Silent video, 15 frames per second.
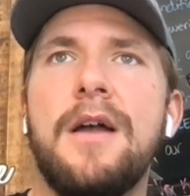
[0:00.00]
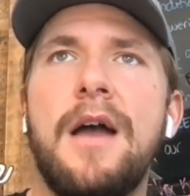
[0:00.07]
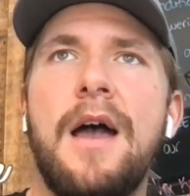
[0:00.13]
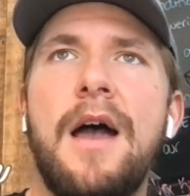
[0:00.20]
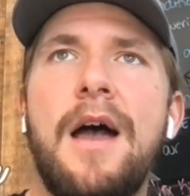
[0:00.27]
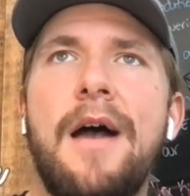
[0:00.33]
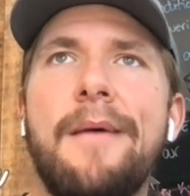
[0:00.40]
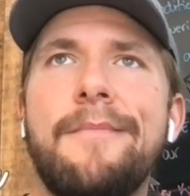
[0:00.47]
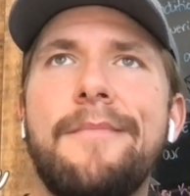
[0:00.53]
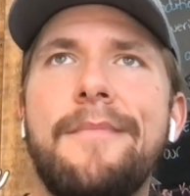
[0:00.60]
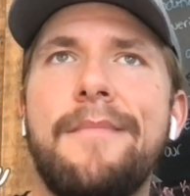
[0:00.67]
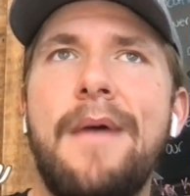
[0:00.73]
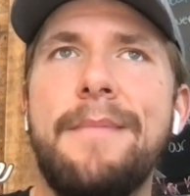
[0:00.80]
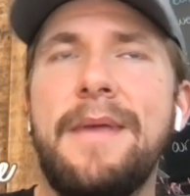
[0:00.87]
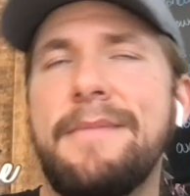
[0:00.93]
I
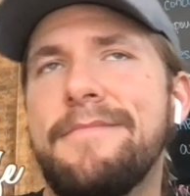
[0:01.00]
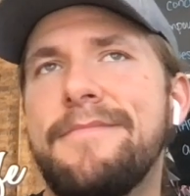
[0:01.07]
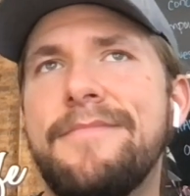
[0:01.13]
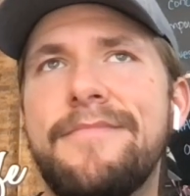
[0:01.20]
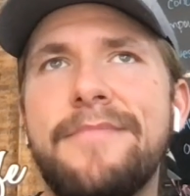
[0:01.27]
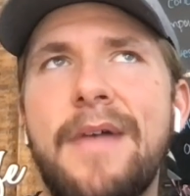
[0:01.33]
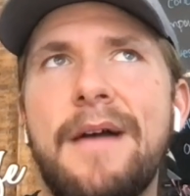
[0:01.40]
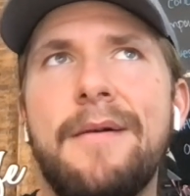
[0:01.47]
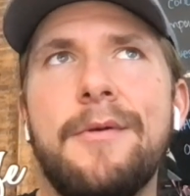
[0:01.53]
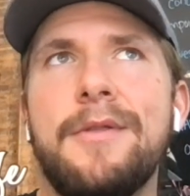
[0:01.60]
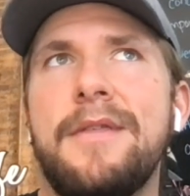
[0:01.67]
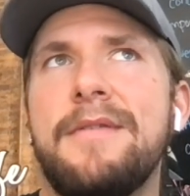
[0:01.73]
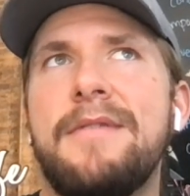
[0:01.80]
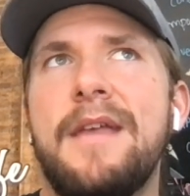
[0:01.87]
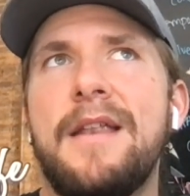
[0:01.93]
mean, I
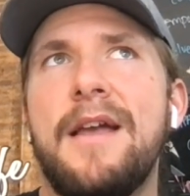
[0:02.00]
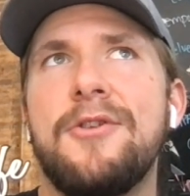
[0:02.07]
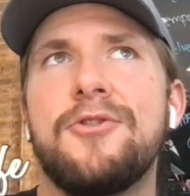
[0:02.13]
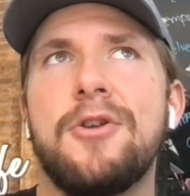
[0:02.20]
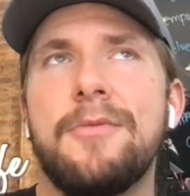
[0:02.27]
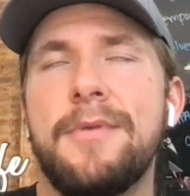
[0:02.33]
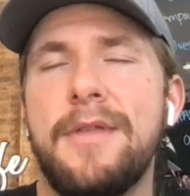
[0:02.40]
wouldn't say not sure,